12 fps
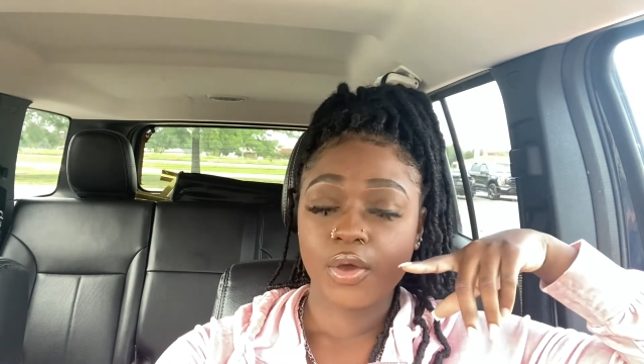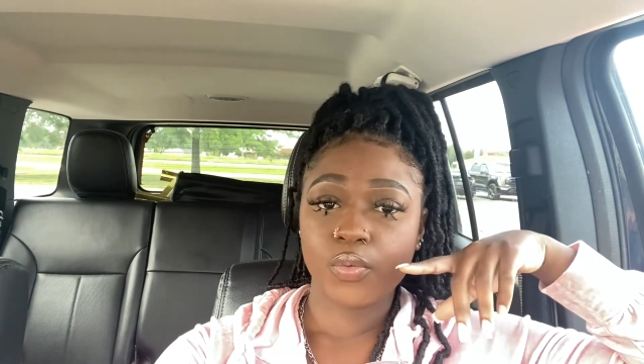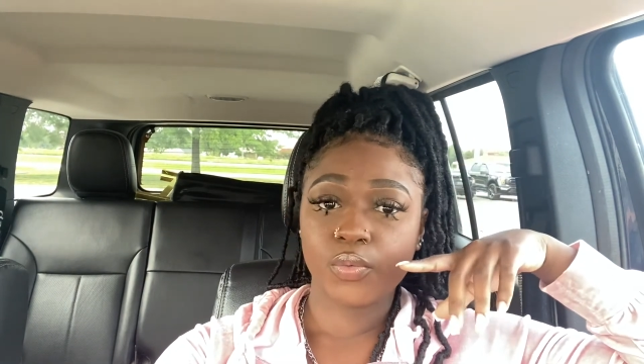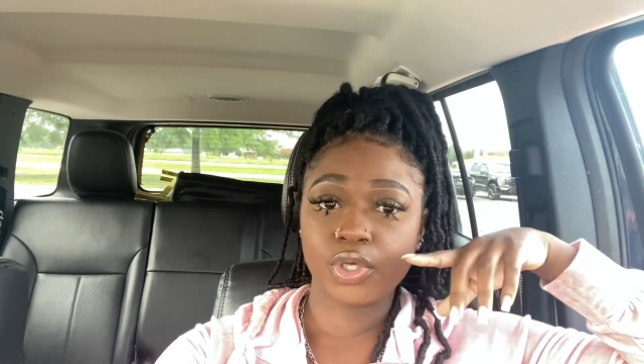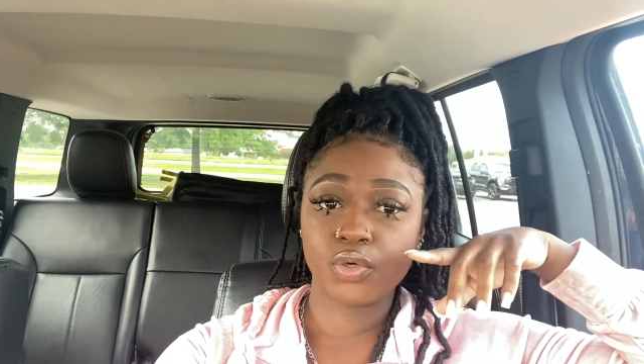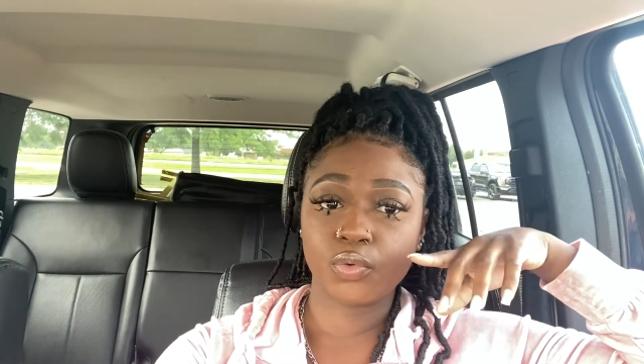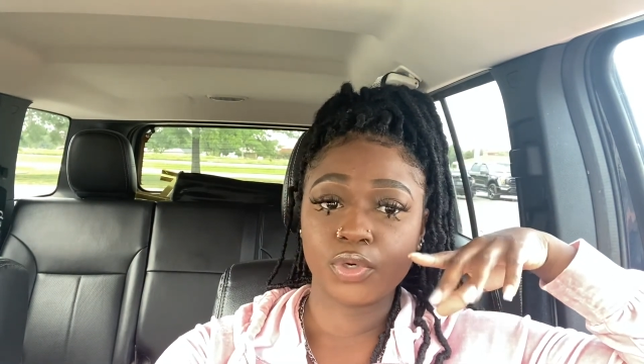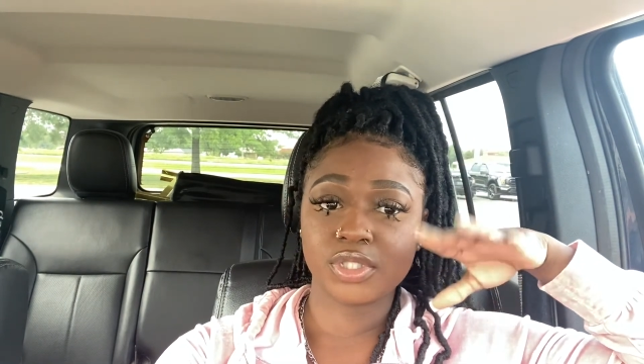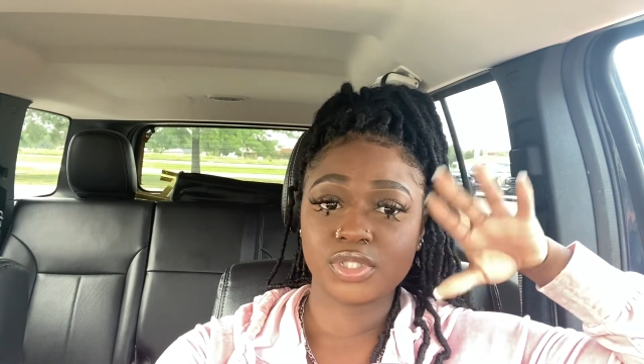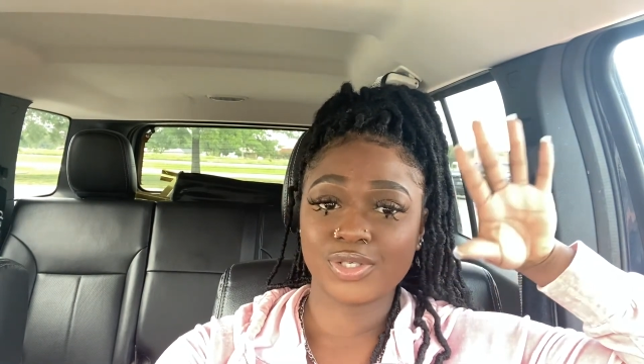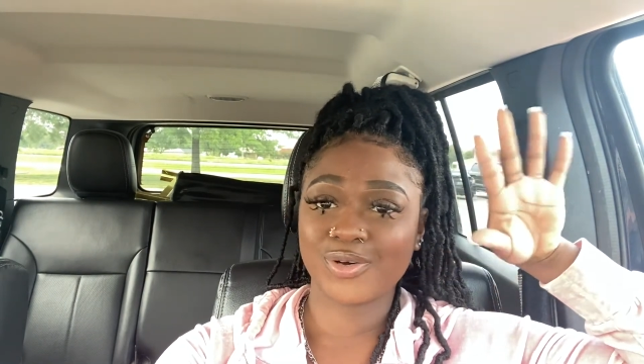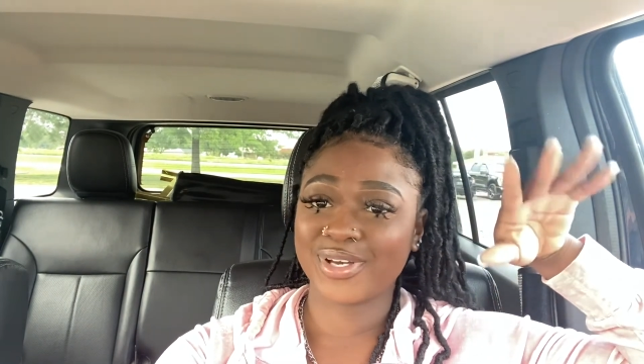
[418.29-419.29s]
we're going
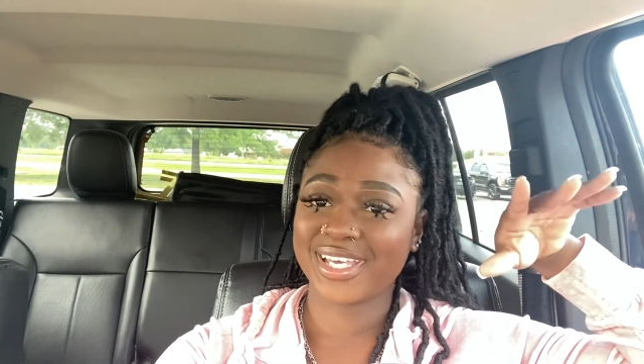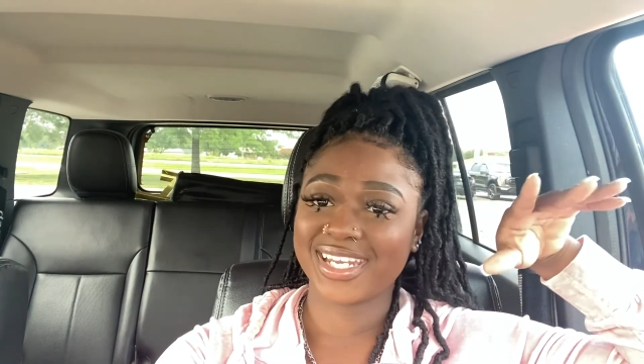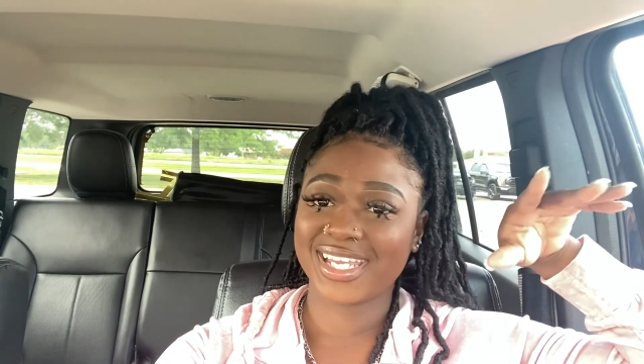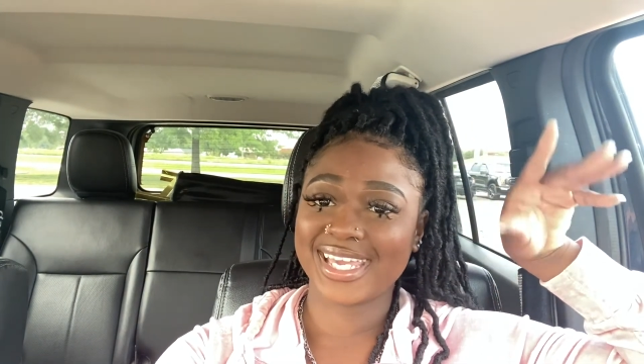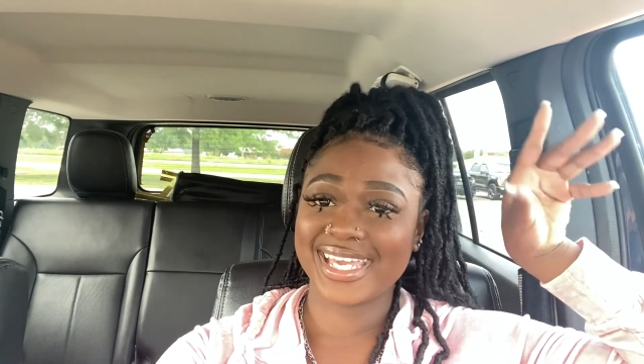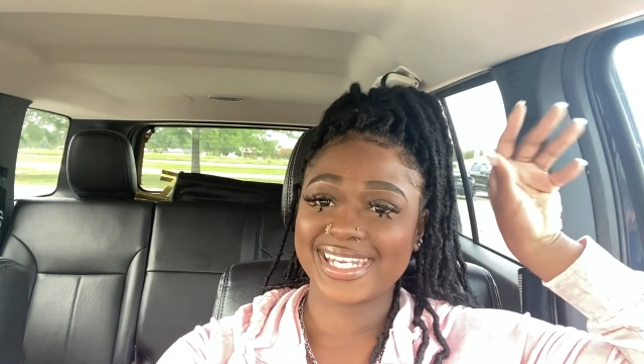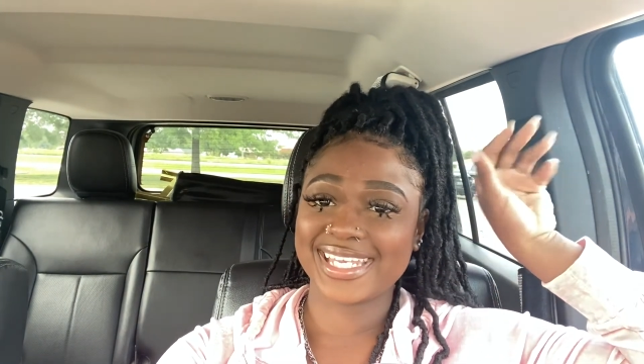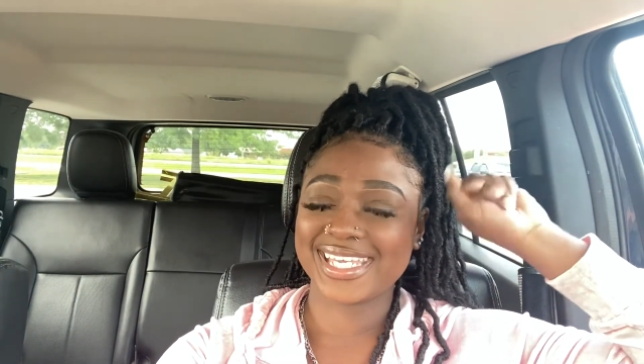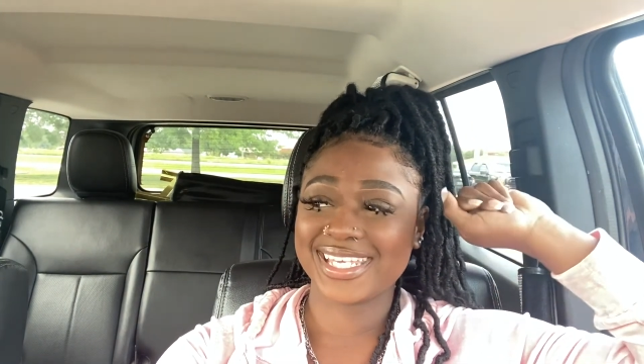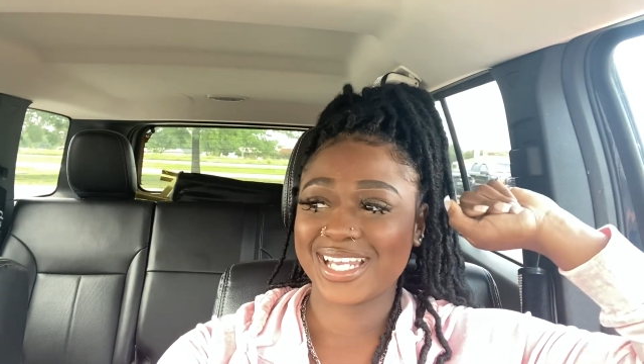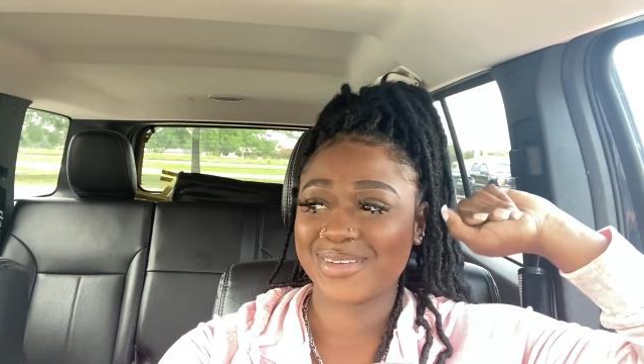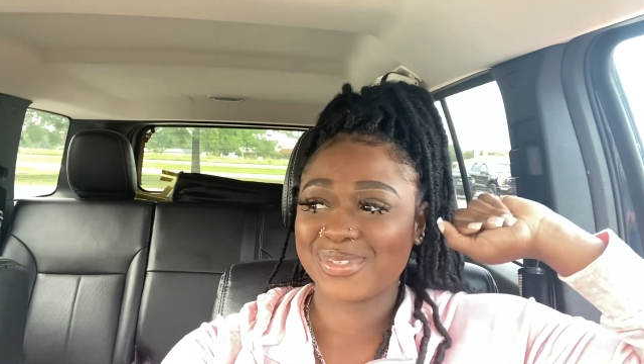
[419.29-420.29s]
to go ahead and head
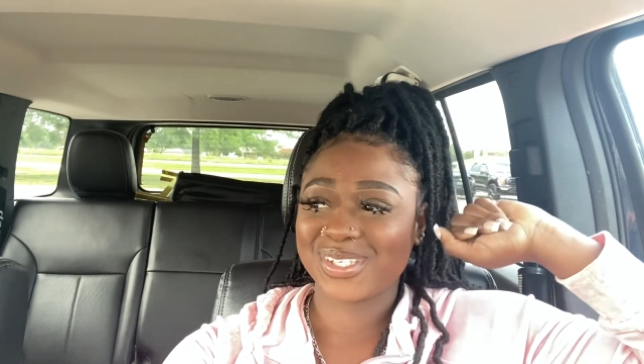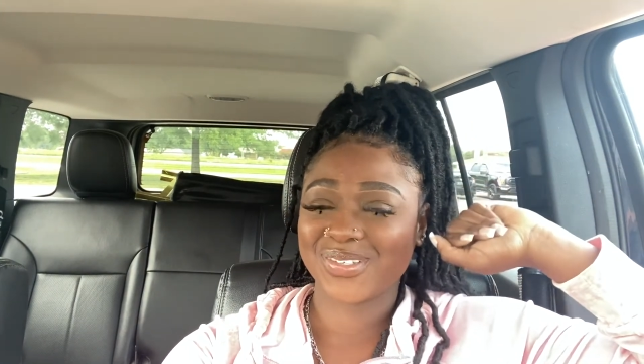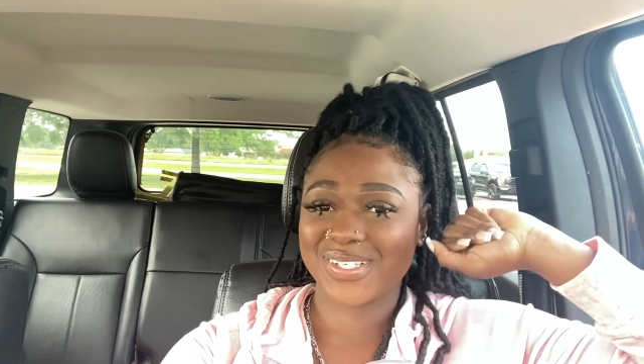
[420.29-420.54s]
in. I'm so